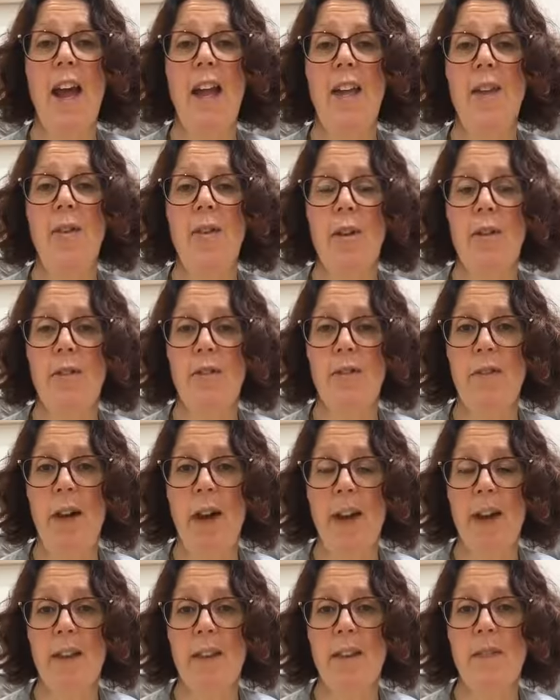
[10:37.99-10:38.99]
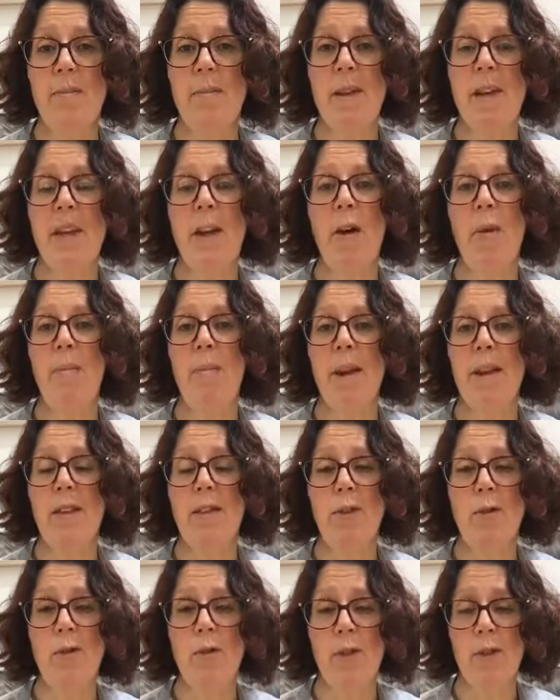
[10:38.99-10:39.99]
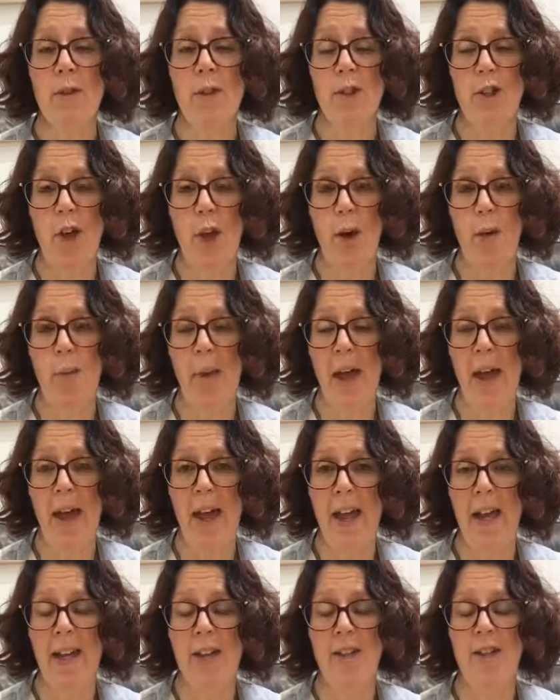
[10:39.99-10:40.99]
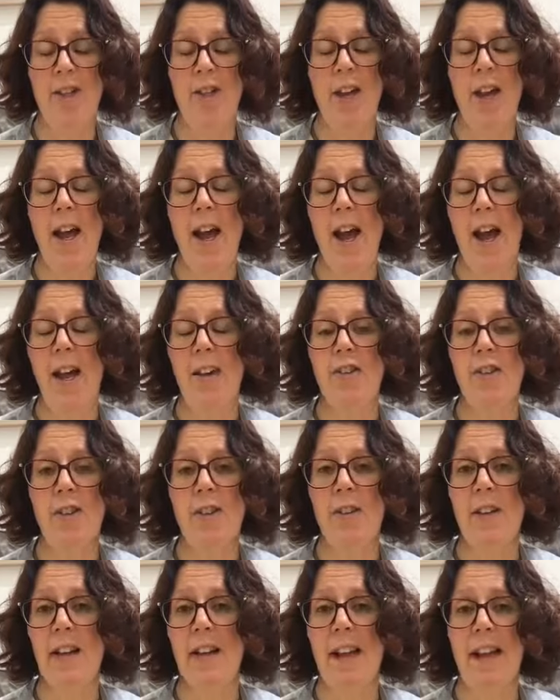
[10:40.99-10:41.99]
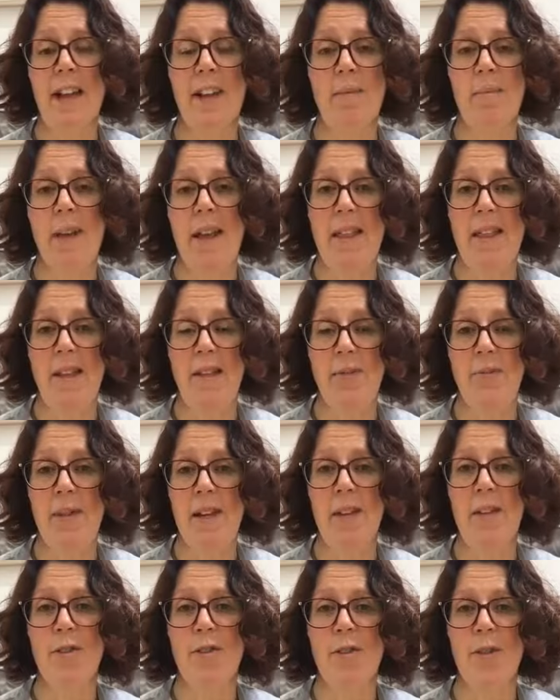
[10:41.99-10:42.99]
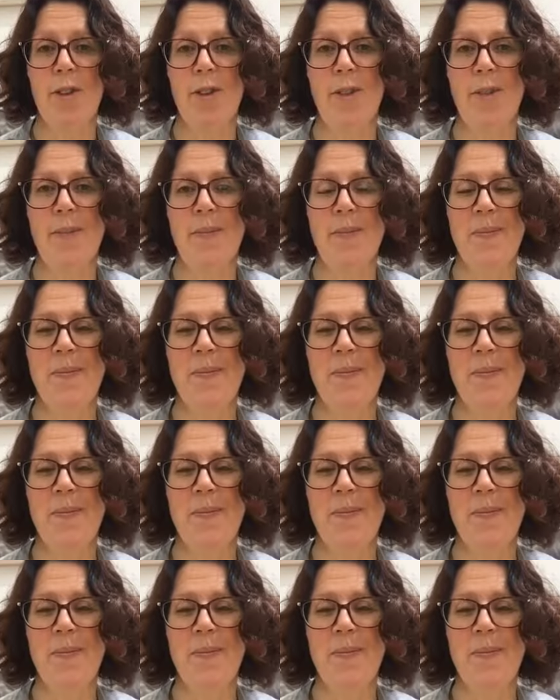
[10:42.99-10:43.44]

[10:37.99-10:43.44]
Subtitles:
You can find me on my Talk to Jo page and just click and message me through.